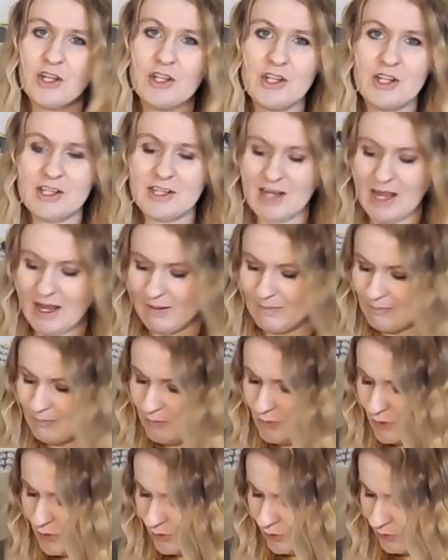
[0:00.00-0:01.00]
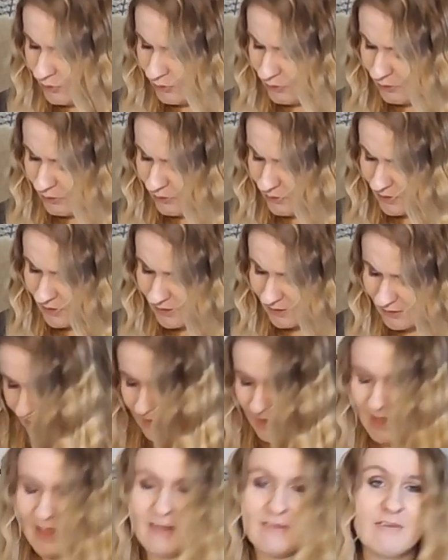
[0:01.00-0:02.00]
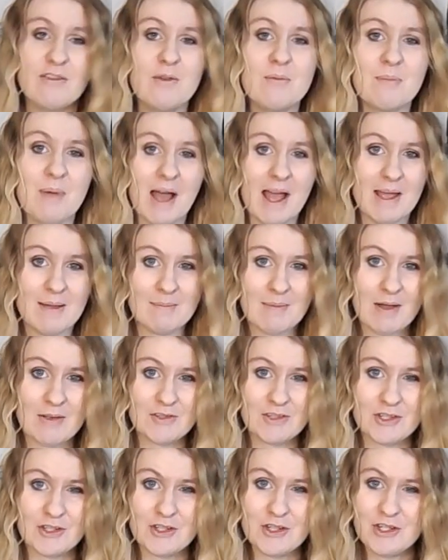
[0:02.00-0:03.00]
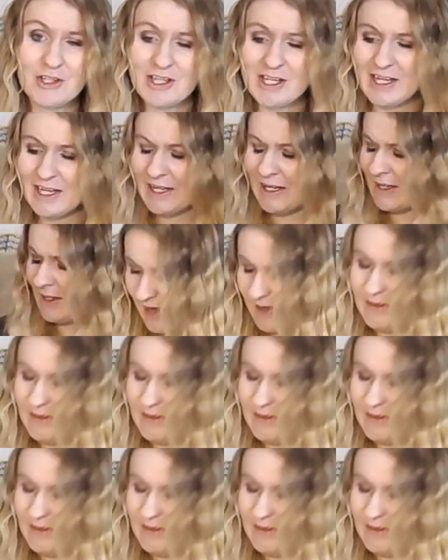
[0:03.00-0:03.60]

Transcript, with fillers: Goodnight Moon, if you buy a mouse a cookie.